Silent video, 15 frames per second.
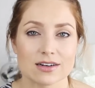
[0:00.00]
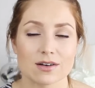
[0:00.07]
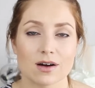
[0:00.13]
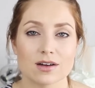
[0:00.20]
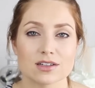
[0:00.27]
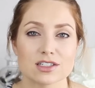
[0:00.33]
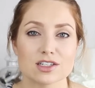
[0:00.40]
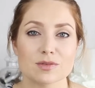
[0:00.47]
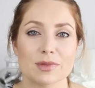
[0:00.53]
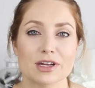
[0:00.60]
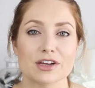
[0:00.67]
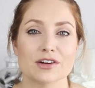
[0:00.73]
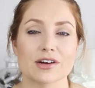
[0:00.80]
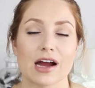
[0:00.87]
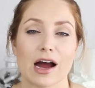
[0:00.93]
It'll also
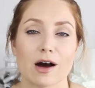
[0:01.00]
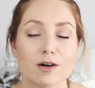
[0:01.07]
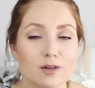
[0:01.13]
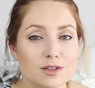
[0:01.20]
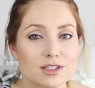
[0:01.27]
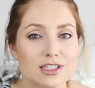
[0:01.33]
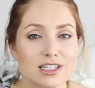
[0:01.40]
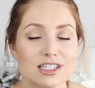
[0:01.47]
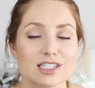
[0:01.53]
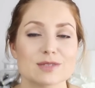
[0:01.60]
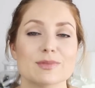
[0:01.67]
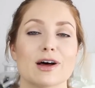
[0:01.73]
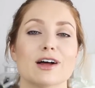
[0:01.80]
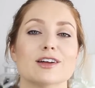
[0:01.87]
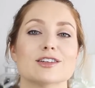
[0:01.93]
make your house
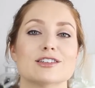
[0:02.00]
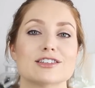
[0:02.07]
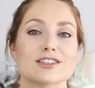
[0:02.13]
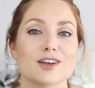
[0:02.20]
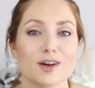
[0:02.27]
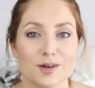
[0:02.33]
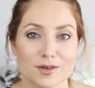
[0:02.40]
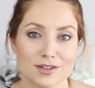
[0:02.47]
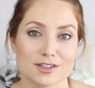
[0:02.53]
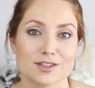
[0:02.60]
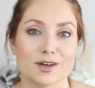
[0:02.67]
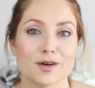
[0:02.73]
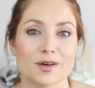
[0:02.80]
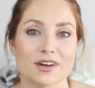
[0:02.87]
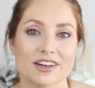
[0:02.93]
smell so
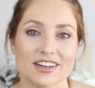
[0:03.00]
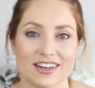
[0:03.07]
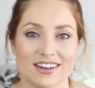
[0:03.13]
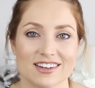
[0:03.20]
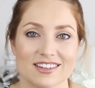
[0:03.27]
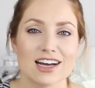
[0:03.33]
good.